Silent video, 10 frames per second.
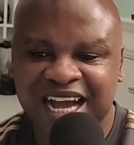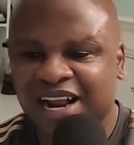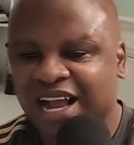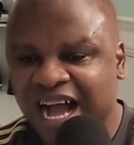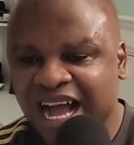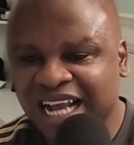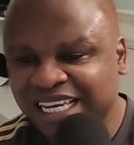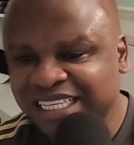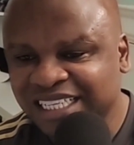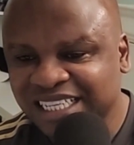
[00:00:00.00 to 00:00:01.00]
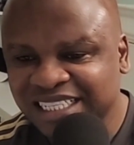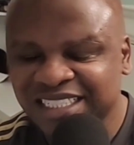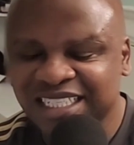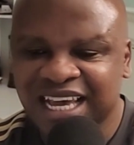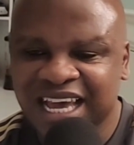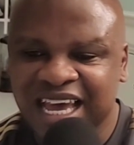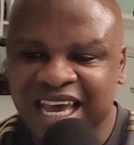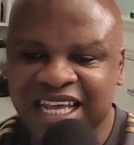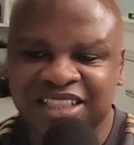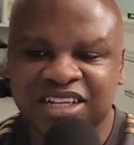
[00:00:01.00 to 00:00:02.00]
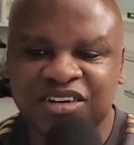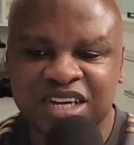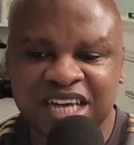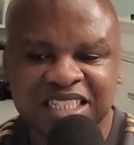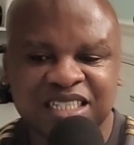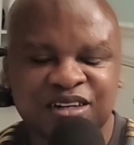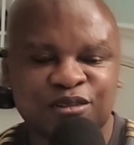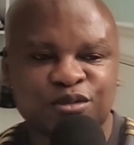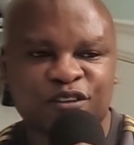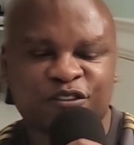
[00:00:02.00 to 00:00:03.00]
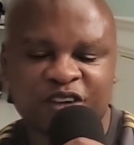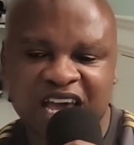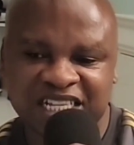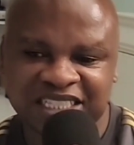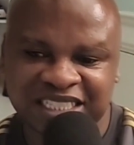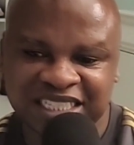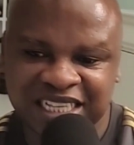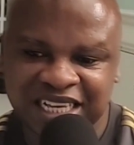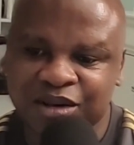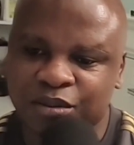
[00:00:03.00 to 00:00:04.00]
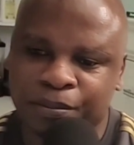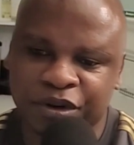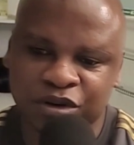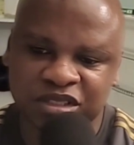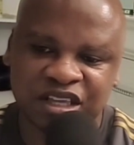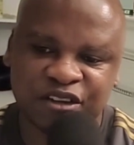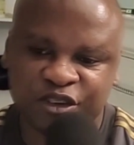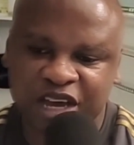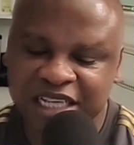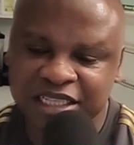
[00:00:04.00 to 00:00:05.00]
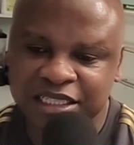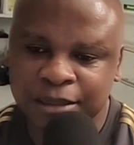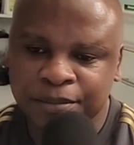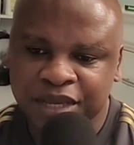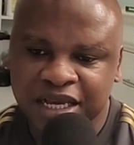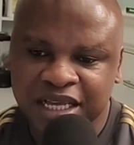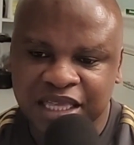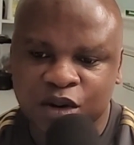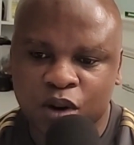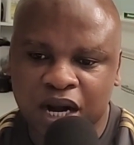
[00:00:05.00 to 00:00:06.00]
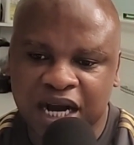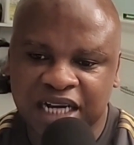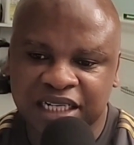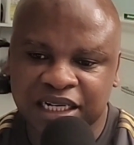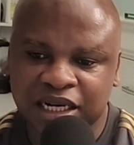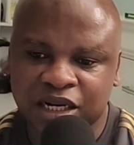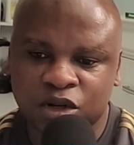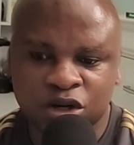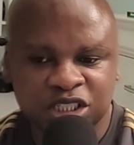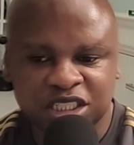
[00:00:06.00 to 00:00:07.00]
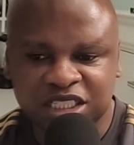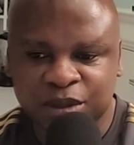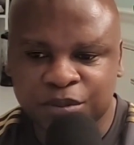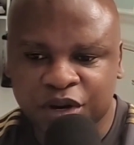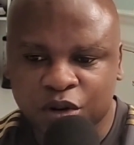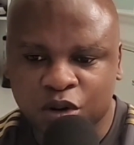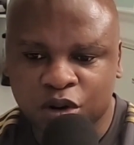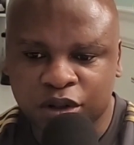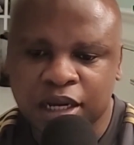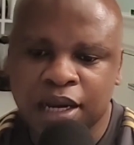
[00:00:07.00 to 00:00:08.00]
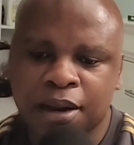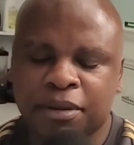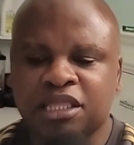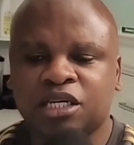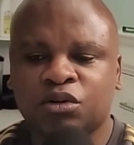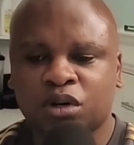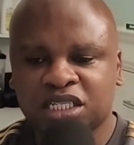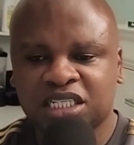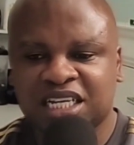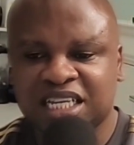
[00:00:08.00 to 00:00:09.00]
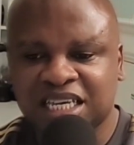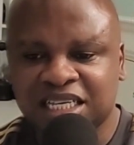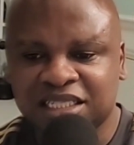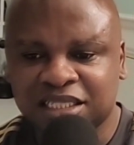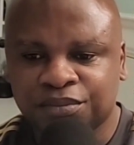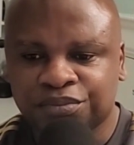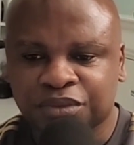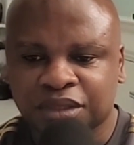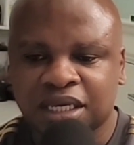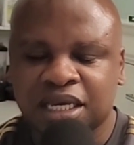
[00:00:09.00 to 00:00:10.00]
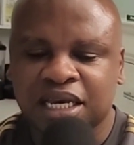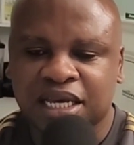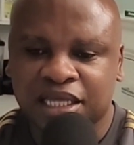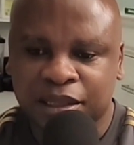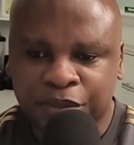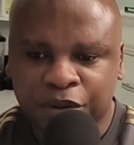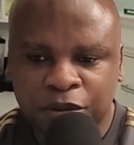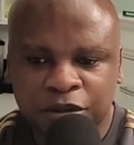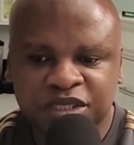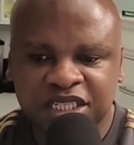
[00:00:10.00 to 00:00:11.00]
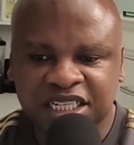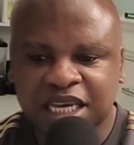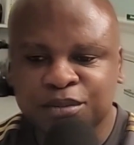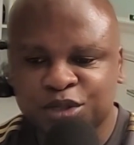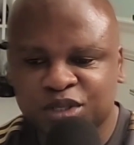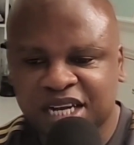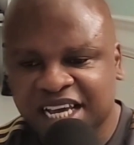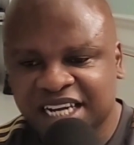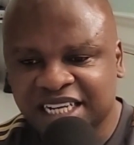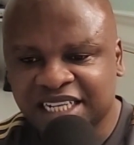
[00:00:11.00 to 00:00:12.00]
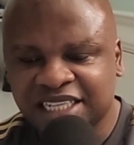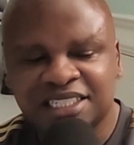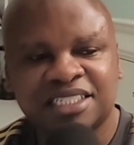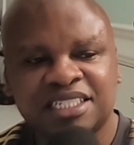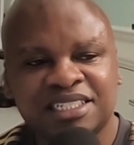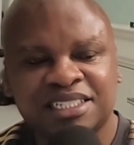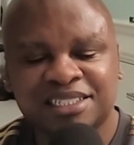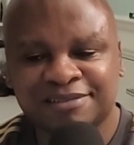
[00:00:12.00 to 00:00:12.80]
Highlanders and the reaction of the fans, because the fans, they want Loish Tembo gone. But the question is, the problems at Caps United, is it